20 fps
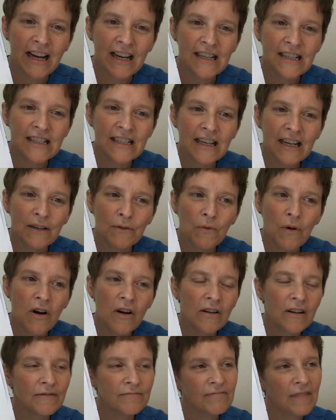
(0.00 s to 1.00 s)
handstand
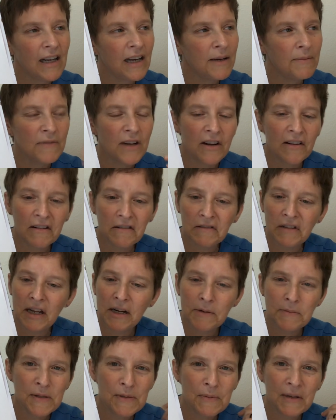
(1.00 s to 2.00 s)
walk. I'm not going to
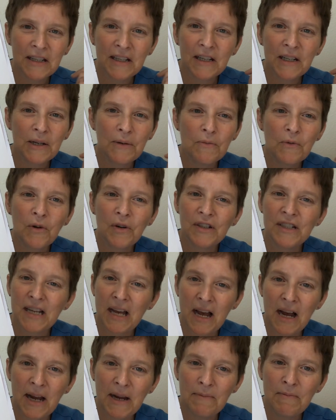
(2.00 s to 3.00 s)
let them spend any more
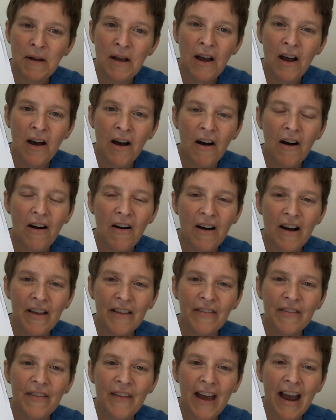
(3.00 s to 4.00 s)
time
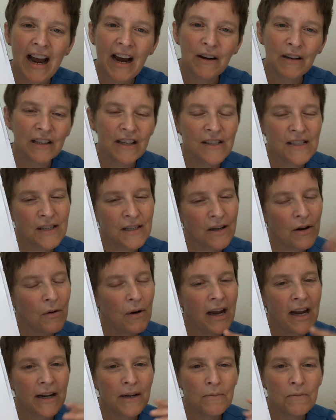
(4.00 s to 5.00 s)
on that. Let's go
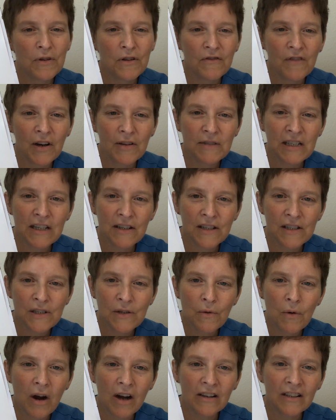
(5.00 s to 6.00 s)
ahead and move on to the
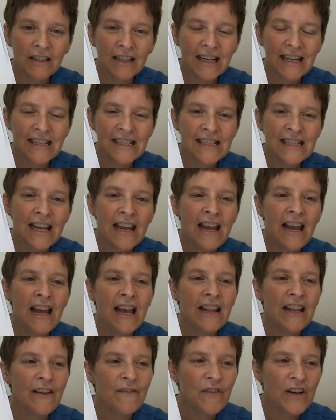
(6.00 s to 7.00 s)
squat cleans.
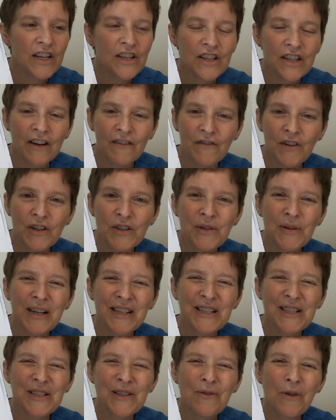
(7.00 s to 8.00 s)
They finish that first
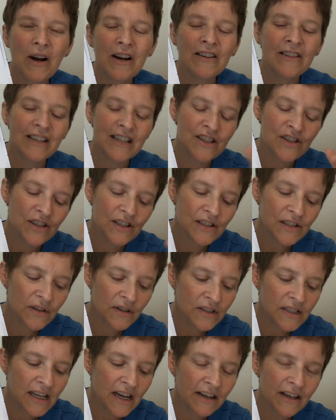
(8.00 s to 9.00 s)
round of squat cleans. Just
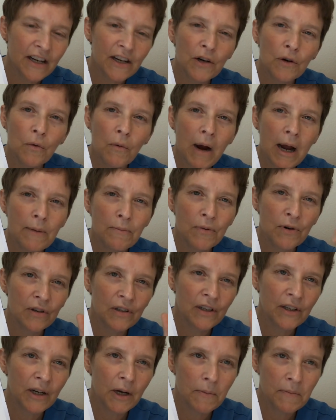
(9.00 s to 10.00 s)
look down at your whiteboard,
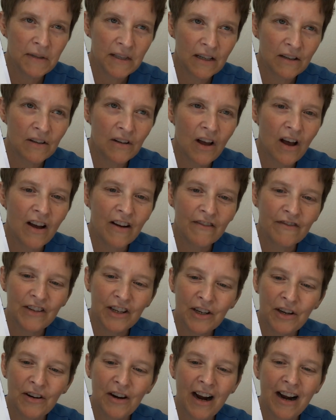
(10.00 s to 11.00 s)
look up at the clock,
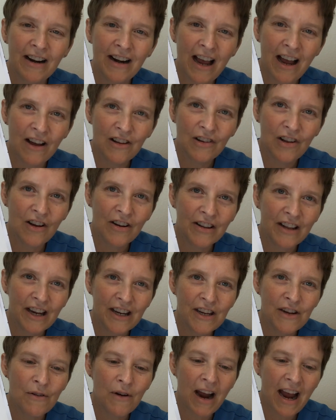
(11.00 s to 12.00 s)
figure out how long that
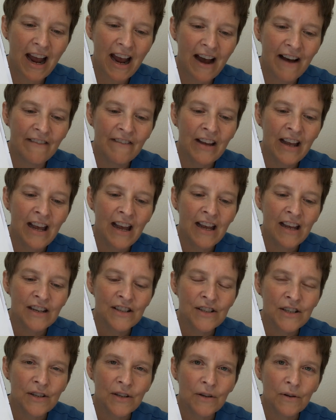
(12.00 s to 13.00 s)
you have
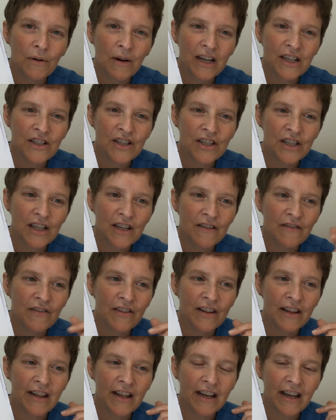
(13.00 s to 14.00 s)
to
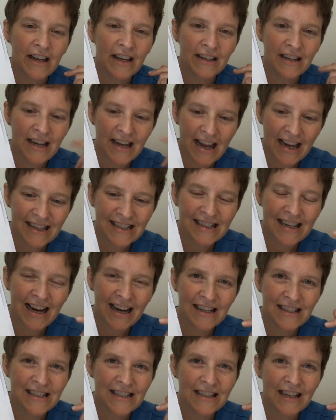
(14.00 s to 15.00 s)
achieve the next
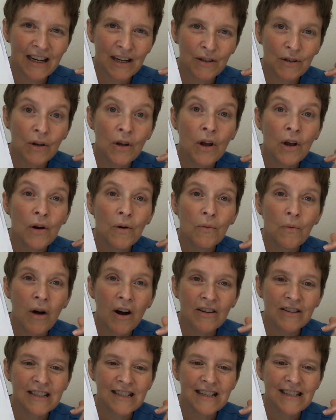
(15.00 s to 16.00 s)
handstand
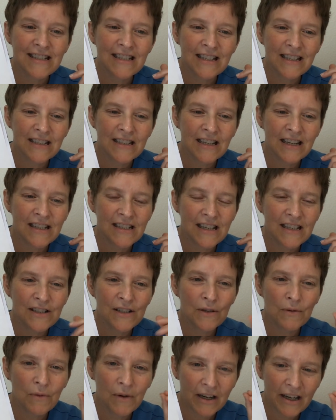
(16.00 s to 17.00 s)
walk distance, because I
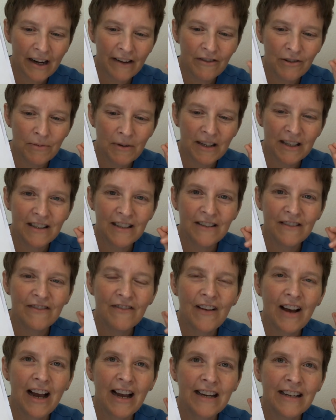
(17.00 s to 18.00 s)
do want everybody to
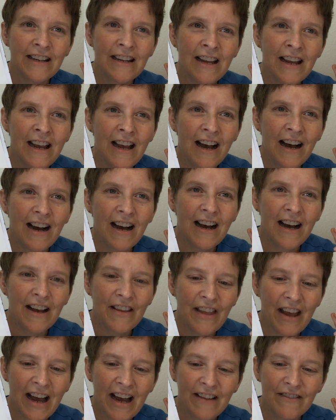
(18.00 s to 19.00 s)
find
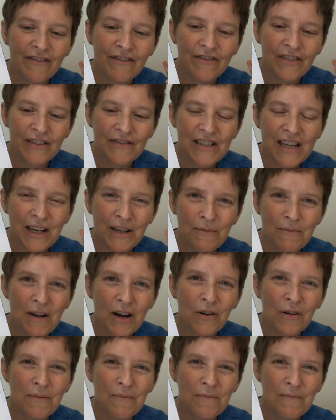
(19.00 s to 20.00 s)
that
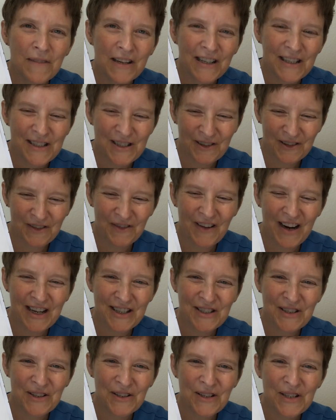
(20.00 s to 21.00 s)
15 minutes or
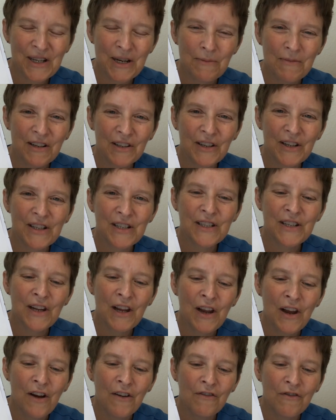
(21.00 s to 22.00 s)
faster stimulus
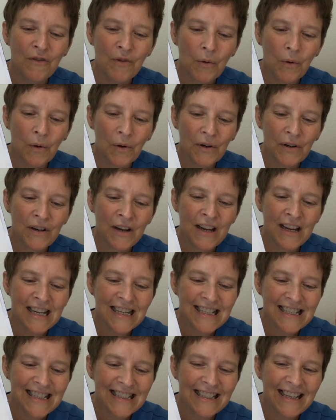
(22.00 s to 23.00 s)
for
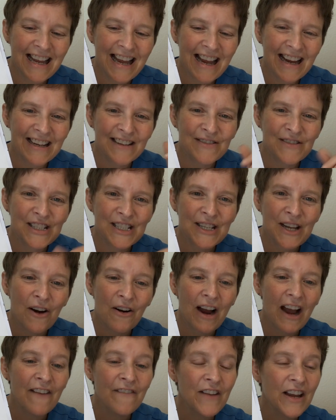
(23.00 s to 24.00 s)
today.
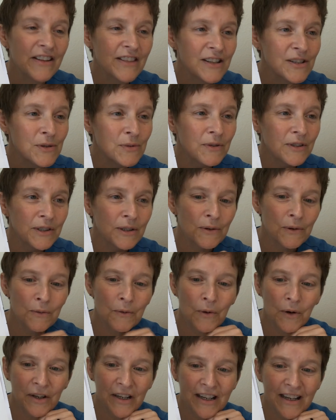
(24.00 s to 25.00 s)
So I found this really
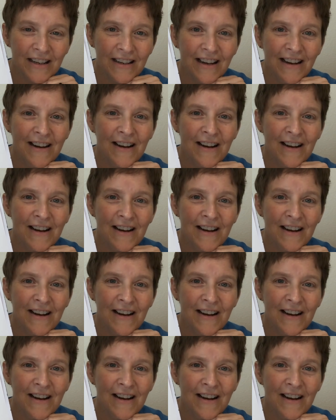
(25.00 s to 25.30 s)
rewarding.